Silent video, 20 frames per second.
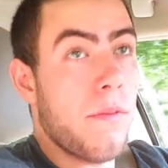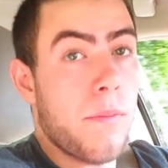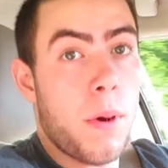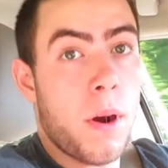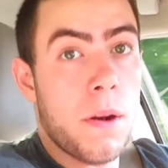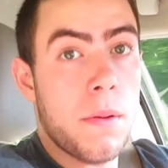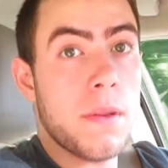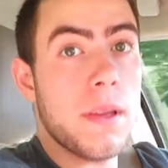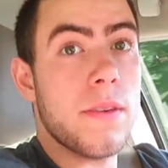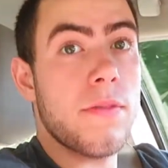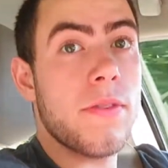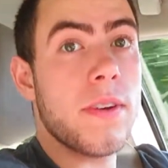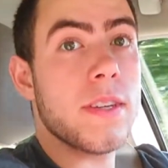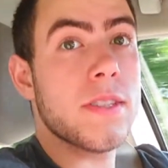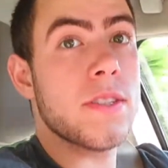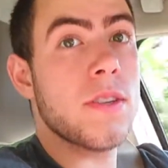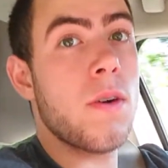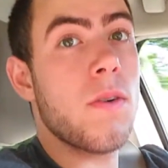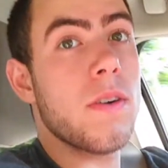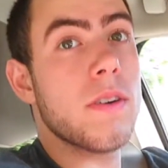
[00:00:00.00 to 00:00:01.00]
permanently
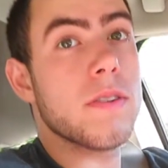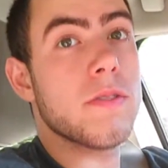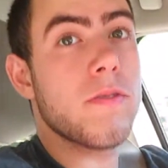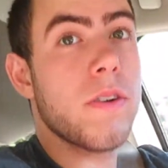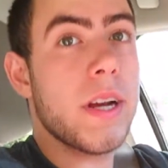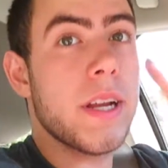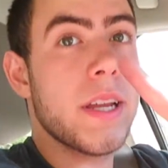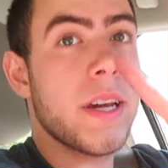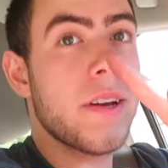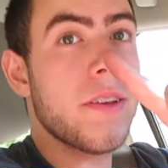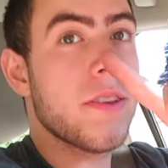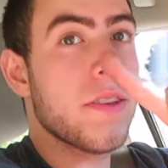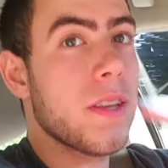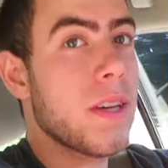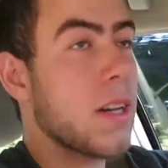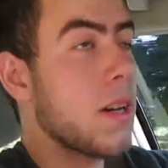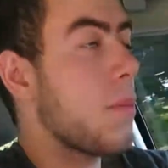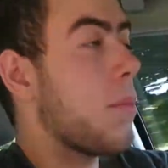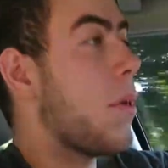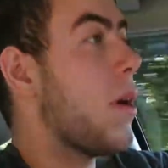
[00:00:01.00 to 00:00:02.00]
fix yours right here in the
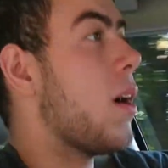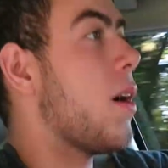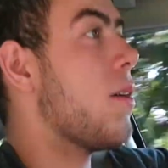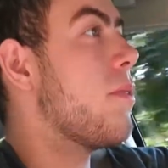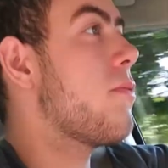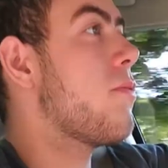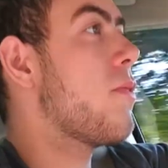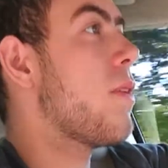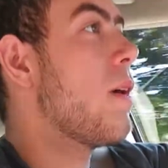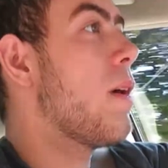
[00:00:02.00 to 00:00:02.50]
link above.